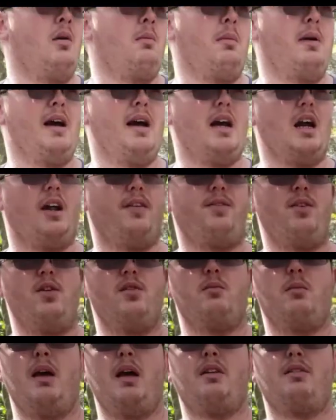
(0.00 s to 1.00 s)
me, I got a few
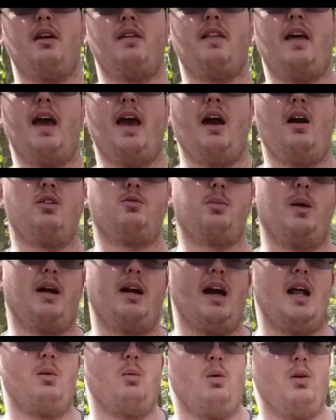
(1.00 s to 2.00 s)
of them laying around the house, but I
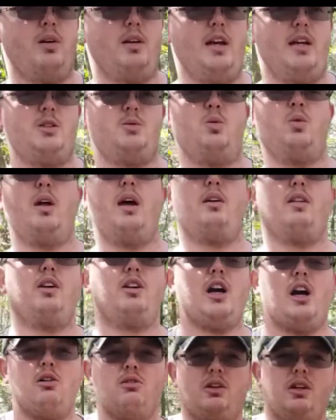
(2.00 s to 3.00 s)
kind of want to test one out that
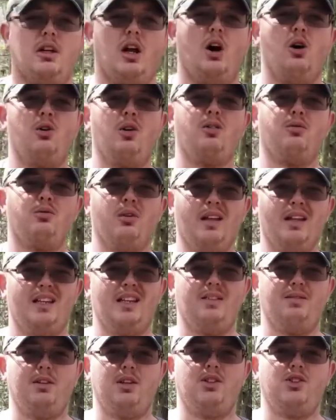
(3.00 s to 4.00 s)
y'all can get a hold of
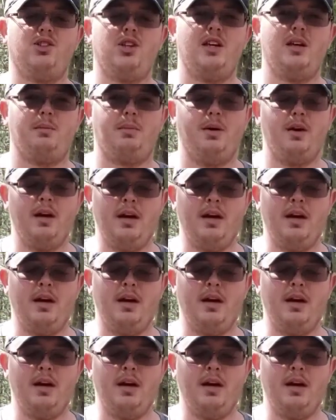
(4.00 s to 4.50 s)
relatively cheap.